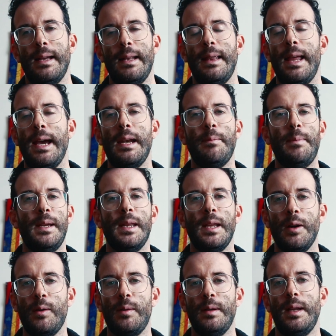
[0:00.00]
let it be the
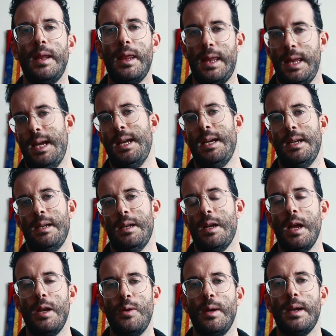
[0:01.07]
only thing
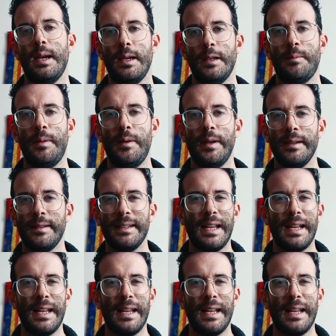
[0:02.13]
that you can experience.